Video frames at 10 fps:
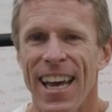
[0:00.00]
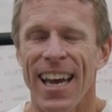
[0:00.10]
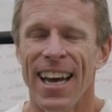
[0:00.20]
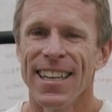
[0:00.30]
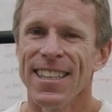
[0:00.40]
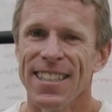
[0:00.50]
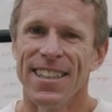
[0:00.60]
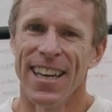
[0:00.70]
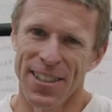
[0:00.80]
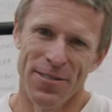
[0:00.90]
and
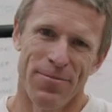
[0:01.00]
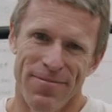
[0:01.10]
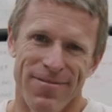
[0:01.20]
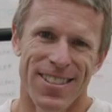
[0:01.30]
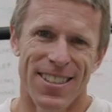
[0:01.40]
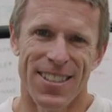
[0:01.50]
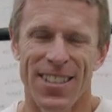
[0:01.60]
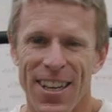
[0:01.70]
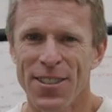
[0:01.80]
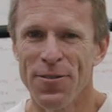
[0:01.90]
then
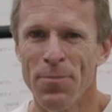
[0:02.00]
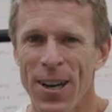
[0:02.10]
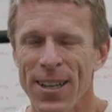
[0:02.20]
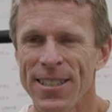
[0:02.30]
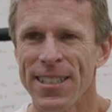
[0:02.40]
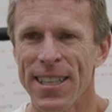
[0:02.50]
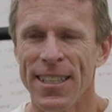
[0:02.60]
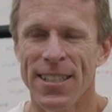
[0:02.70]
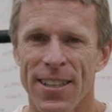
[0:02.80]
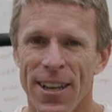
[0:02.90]
successive models
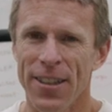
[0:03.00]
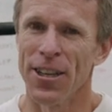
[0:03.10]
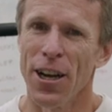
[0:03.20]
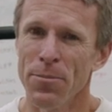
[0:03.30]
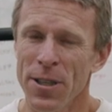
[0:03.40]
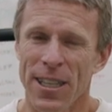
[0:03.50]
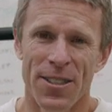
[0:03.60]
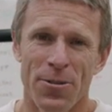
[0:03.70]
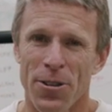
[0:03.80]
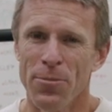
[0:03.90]
since, and other
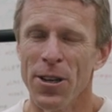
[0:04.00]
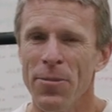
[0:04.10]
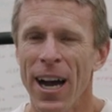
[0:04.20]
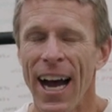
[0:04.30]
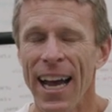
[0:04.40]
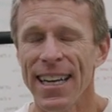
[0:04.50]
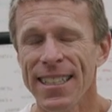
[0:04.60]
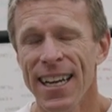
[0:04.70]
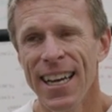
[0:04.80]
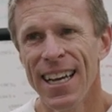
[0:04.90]
companies were a bit
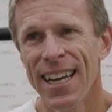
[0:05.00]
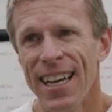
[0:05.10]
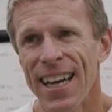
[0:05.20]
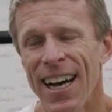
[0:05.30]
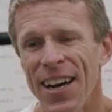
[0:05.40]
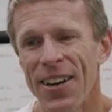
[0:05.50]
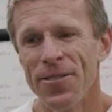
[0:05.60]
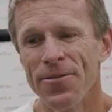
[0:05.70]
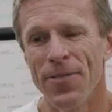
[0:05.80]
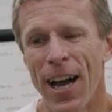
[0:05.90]
behind.
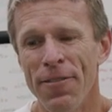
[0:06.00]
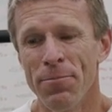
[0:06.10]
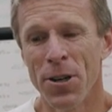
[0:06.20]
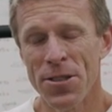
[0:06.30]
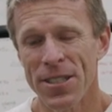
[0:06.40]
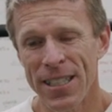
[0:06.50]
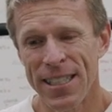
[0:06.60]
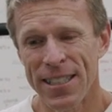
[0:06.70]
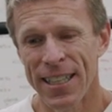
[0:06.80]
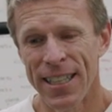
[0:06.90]
I've mostly
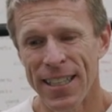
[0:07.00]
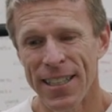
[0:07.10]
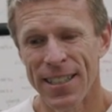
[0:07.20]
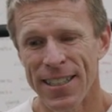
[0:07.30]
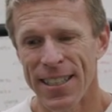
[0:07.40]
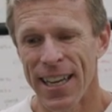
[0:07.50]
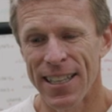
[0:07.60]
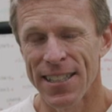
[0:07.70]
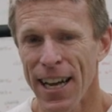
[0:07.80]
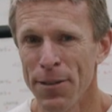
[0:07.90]
seen
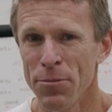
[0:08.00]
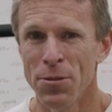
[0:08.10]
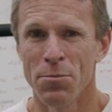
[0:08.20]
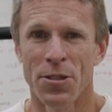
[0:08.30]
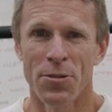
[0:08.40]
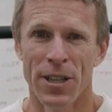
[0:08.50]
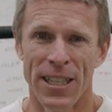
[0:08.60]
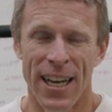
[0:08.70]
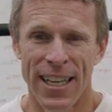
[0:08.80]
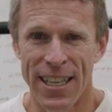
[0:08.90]
excitement
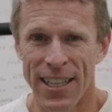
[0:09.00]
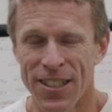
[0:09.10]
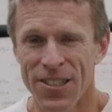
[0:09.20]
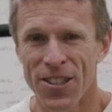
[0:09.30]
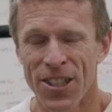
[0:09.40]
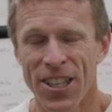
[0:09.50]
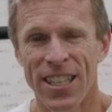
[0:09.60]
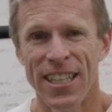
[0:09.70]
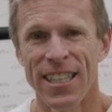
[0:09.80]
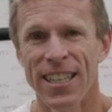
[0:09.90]
between Nike and
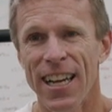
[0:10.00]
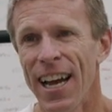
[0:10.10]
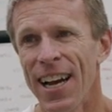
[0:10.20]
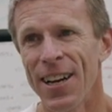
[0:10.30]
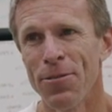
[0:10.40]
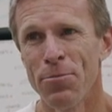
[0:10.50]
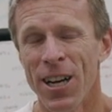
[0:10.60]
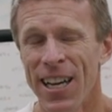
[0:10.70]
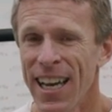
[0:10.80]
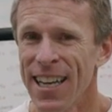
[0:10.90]
Saucony,
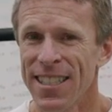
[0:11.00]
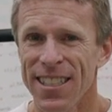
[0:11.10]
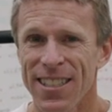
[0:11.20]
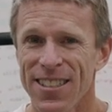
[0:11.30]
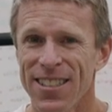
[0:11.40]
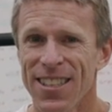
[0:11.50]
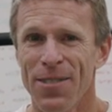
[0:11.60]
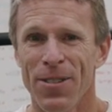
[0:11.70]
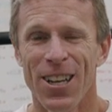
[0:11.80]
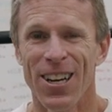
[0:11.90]
but ASICS has
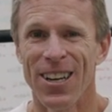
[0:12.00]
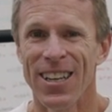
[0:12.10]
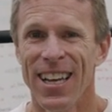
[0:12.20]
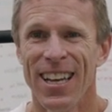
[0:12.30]
come along